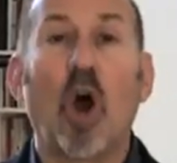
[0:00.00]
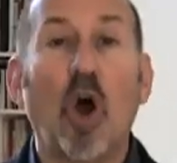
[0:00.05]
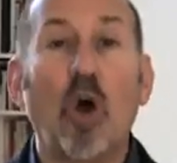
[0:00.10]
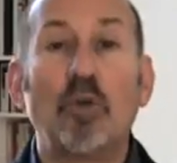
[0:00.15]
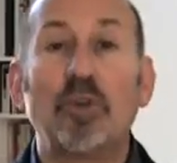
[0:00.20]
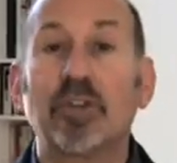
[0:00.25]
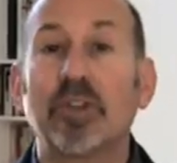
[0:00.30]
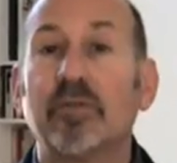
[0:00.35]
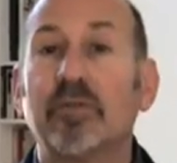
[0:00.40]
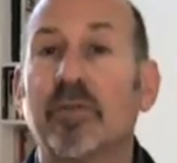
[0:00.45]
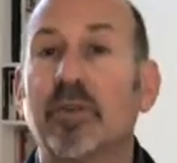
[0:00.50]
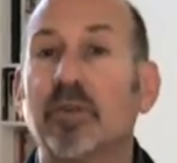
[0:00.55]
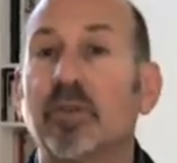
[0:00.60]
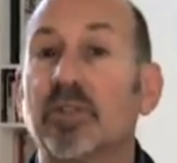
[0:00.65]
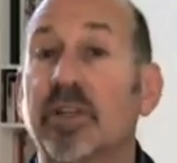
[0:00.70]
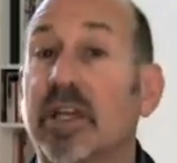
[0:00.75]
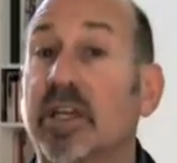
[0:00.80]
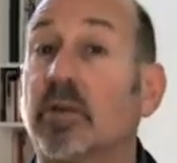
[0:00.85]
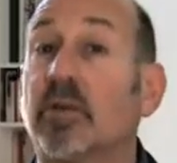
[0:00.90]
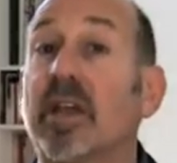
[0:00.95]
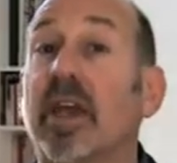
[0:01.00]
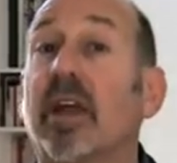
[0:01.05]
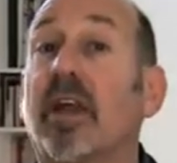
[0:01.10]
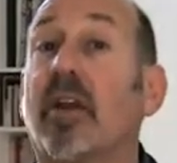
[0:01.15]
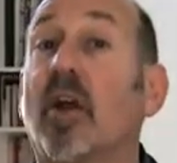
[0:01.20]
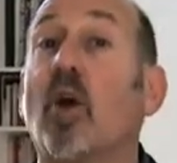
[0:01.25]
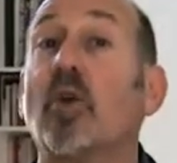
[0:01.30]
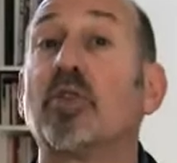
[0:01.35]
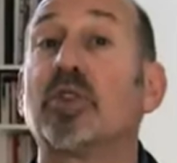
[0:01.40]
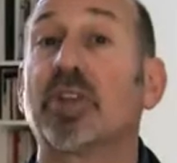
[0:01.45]
Ocean views like you get
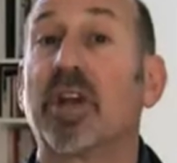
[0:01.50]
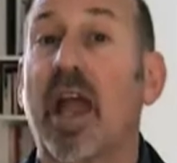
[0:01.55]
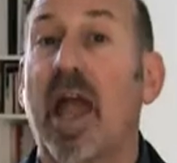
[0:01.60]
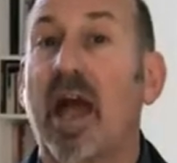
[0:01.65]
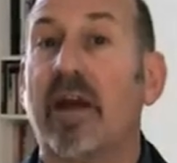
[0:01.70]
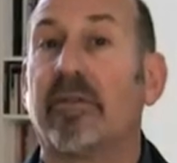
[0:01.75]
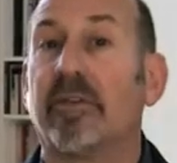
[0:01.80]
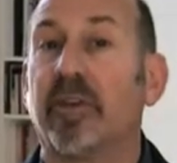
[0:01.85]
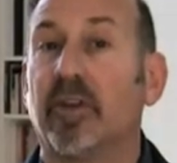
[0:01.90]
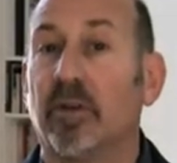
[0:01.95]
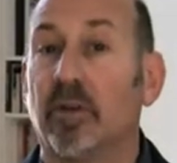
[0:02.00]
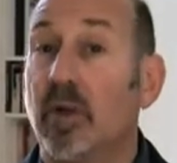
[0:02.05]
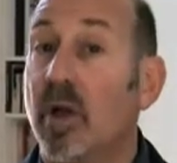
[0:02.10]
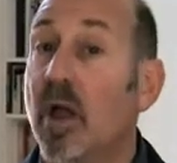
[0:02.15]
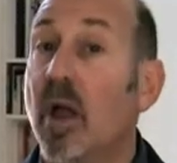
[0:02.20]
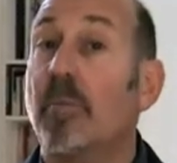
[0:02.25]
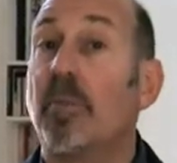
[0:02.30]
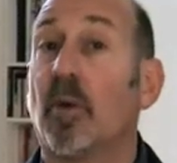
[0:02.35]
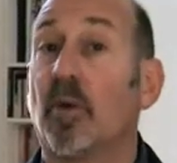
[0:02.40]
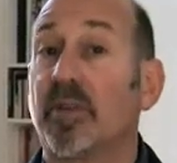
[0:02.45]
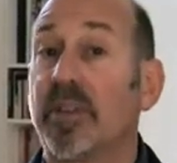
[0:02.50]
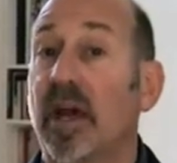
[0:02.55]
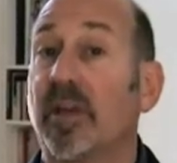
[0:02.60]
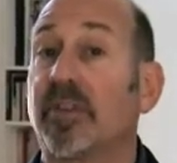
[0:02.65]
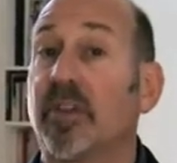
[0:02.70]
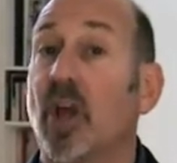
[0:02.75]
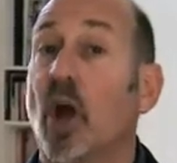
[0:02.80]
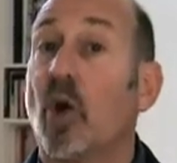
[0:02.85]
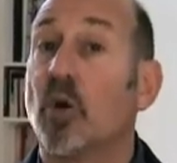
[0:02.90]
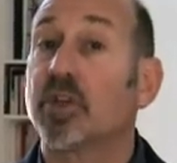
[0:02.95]
on Ocean Avenue, but
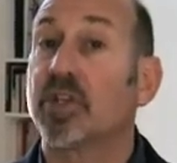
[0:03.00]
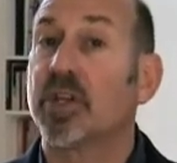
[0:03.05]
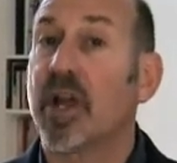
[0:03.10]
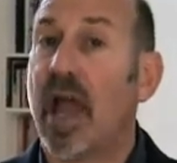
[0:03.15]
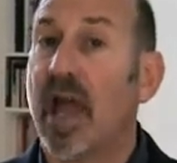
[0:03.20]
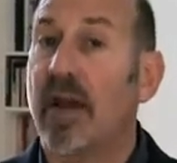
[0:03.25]
without the Ocean